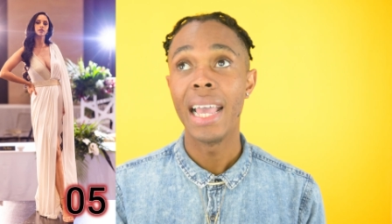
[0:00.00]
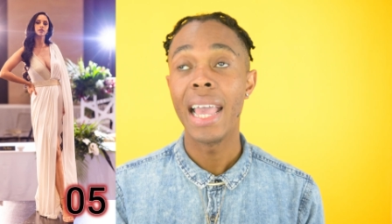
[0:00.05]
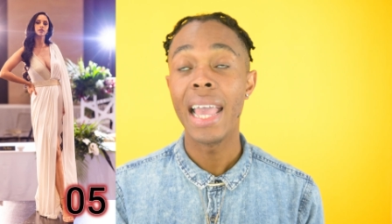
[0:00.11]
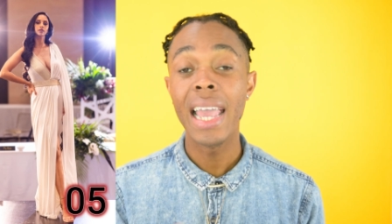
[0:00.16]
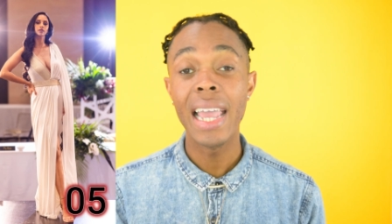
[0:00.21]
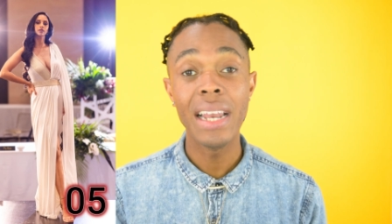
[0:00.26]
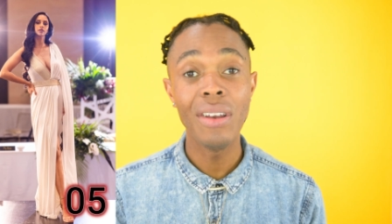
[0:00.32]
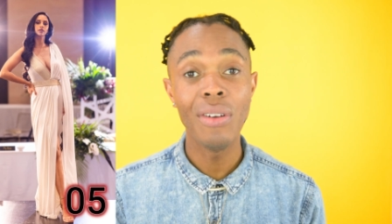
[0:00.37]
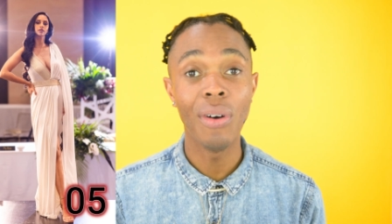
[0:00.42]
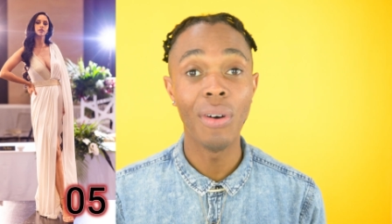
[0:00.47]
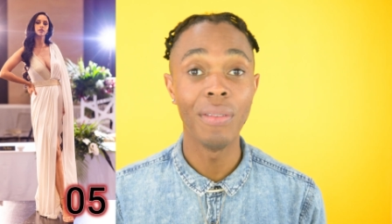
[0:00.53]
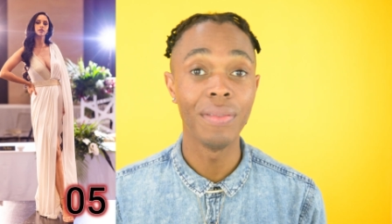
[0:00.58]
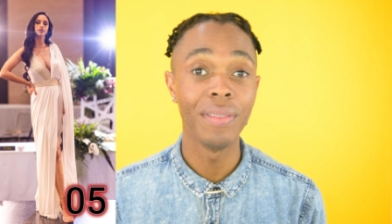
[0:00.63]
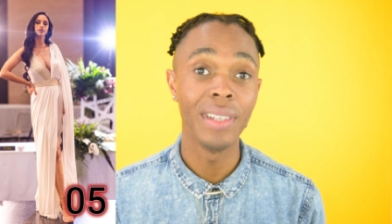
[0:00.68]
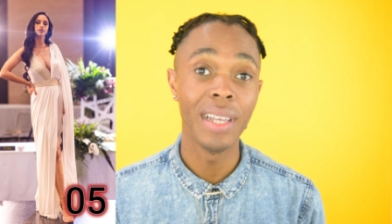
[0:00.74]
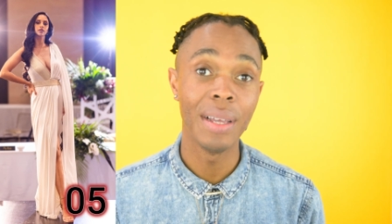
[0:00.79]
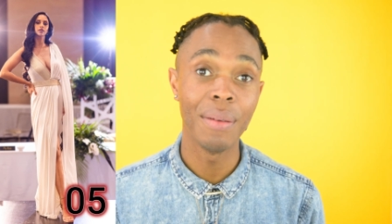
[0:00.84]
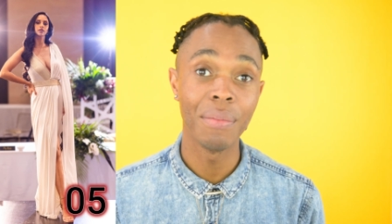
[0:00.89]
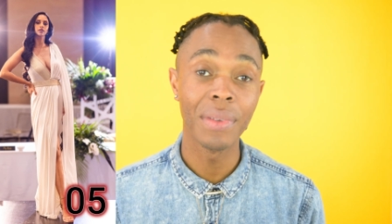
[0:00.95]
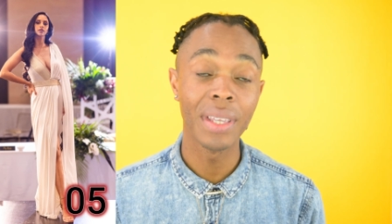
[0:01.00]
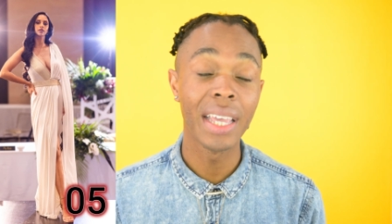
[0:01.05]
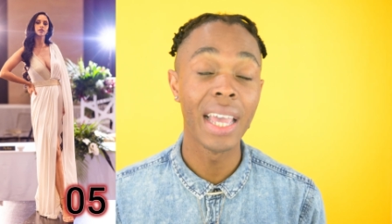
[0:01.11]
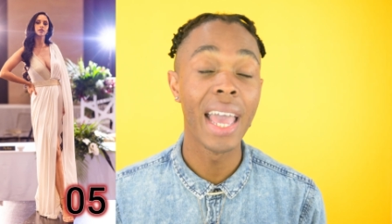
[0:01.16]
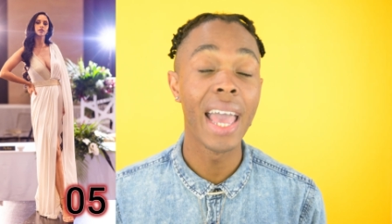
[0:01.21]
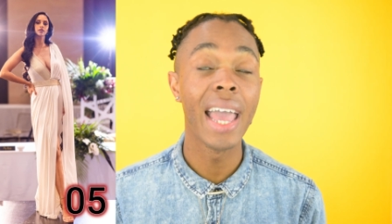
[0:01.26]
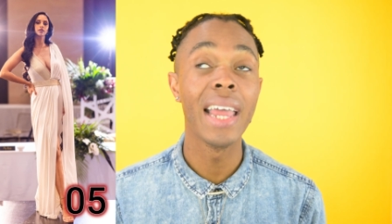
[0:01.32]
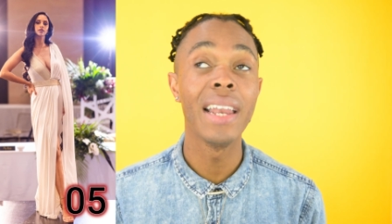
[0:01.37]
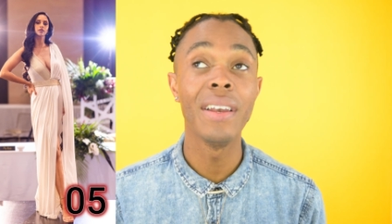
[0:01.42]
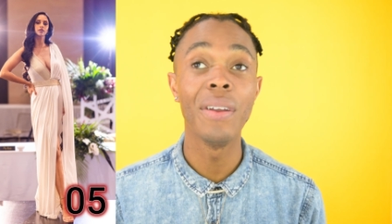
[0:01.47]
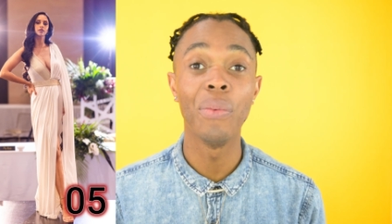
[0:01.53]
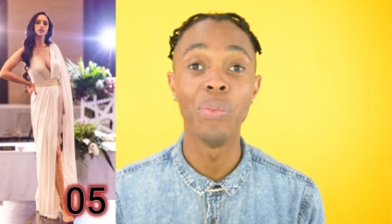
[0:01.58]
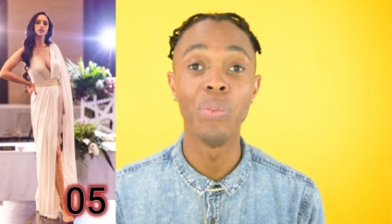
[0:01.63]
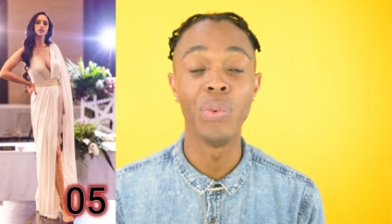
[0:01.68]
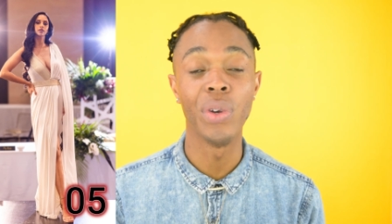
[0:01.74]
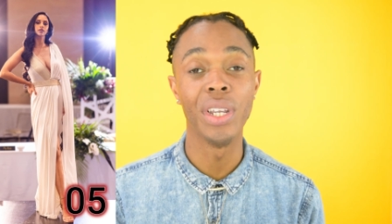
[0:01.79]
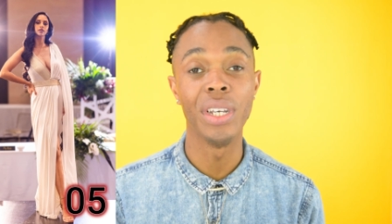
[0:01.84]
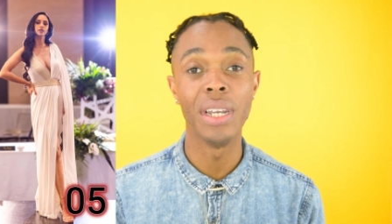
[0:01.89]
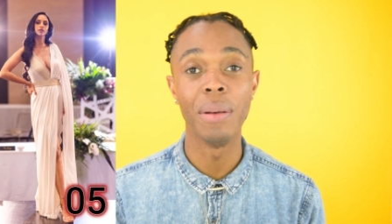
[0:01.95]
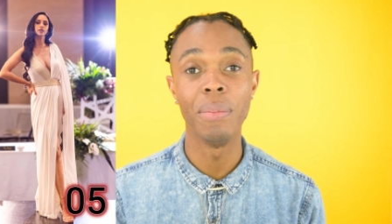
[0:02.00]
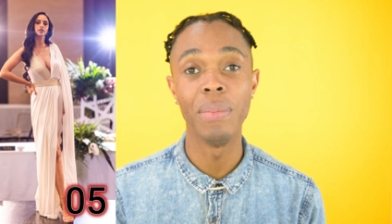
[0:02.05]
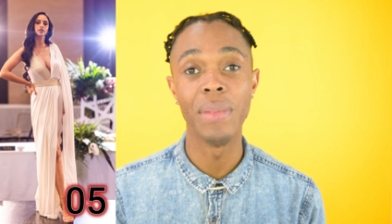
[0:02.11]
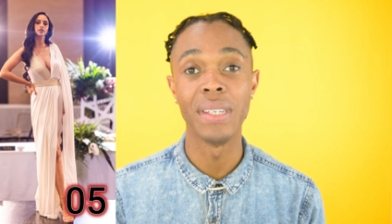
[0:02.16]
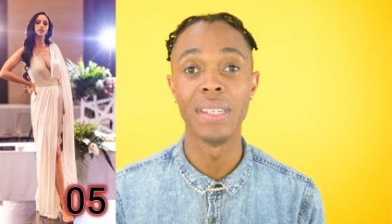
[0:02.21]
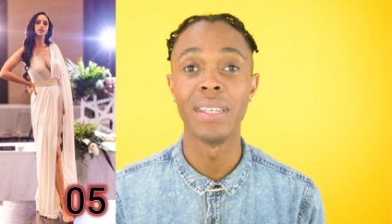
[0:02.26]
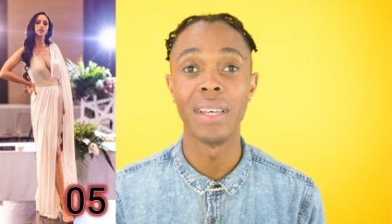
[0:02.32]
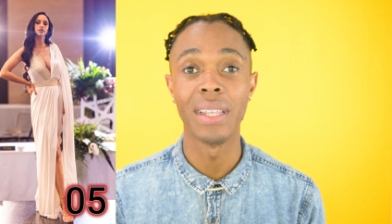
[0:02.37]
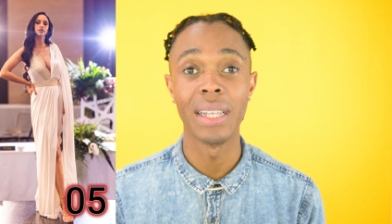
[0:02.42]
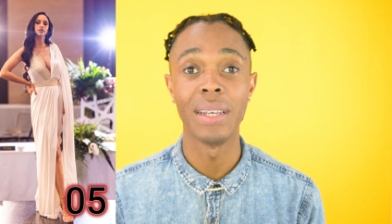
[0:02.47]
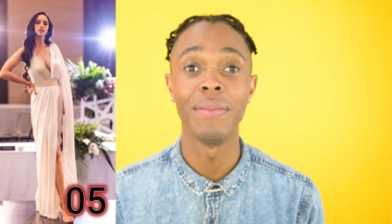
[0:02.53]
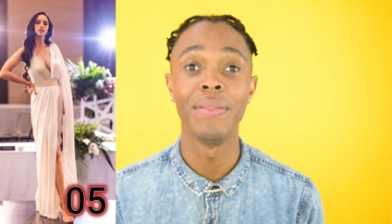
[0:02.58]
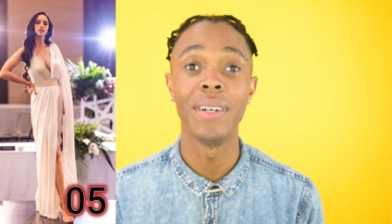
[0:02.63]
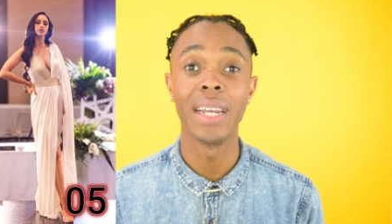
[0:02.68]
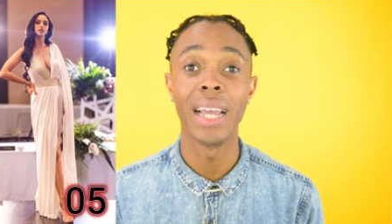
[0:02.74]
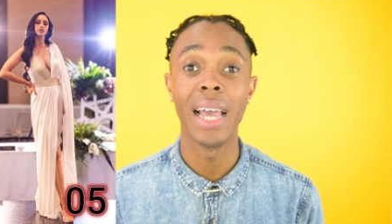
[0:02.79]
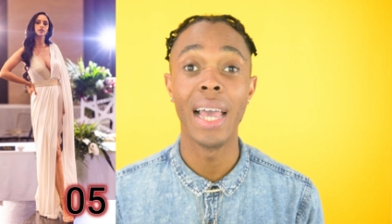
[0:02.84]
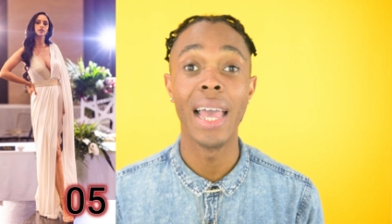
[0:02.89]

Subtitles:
any of them can win Miss South Africa,